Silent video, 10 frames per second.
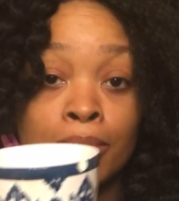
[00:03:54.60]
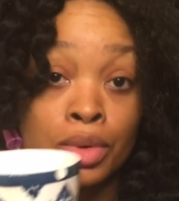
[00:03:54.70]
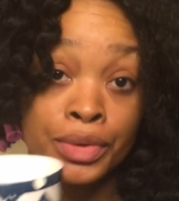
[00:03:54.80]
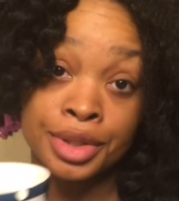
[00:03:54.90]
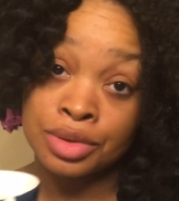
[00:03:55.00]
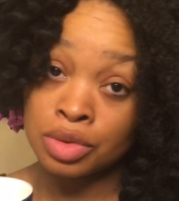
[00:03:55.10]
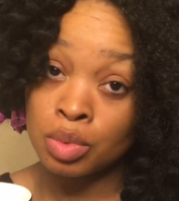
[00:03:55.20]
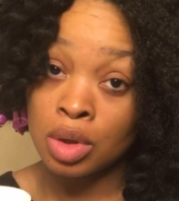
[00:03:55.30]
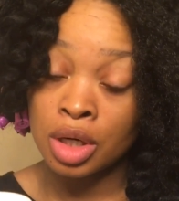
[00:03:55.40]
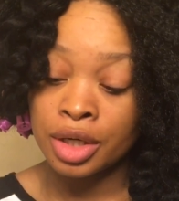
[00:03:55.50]
boiled
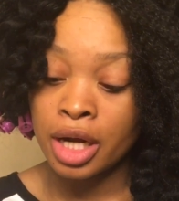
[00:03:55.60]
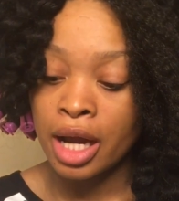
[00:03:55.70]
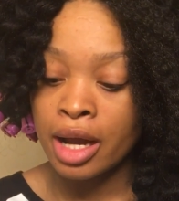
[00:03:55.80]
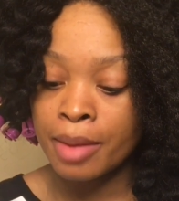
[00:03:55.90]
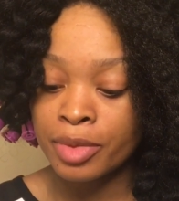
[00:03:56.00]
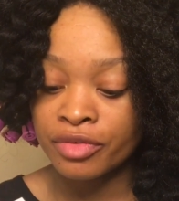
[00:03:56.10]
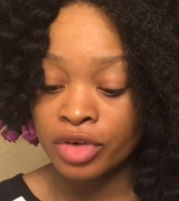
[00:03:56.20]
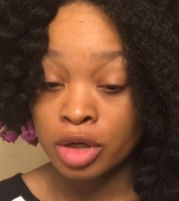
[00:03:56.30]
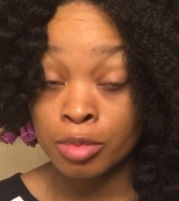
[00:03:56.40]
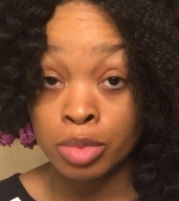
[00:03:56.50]
water. I
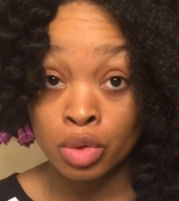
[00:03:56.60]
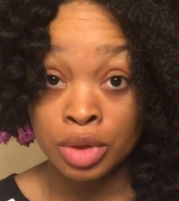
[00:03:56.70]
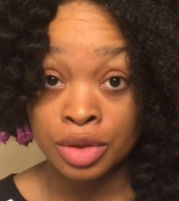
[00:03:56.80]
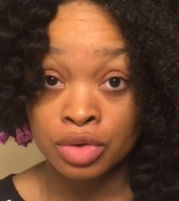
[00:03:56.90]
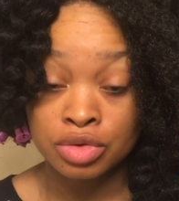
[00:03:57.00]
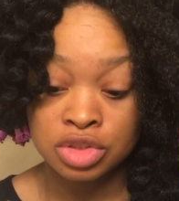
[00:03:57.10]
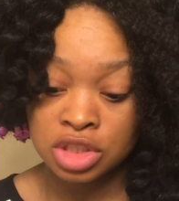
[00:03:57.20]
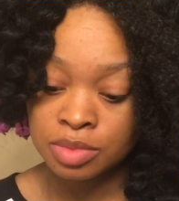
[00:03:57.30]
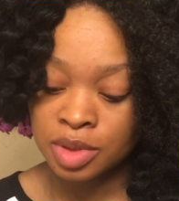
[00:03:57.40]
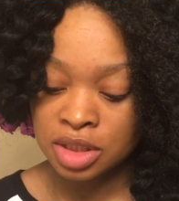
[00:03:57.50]
prefer boiled
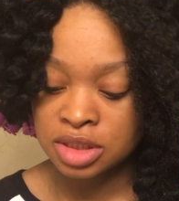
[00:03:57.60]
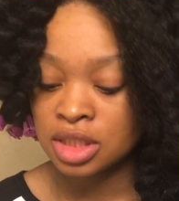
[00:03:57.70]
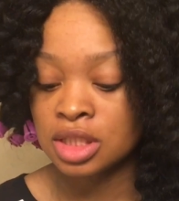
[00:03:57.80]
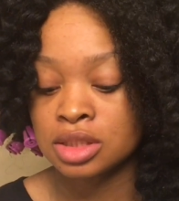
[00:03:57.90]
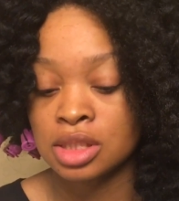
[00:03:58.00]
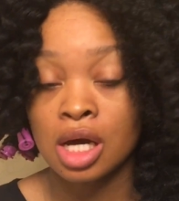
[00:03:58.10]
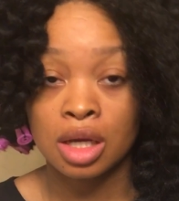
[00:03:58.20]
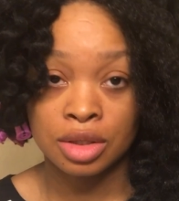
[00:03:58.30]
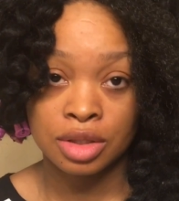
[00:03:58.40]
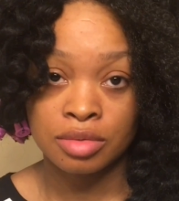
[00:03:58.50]
just because it gets
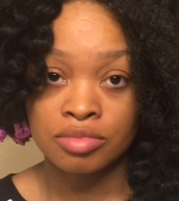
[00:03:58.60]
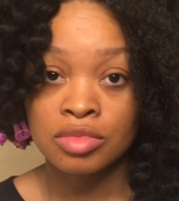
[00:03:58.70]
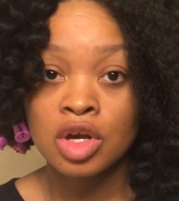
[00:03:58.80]
hotter than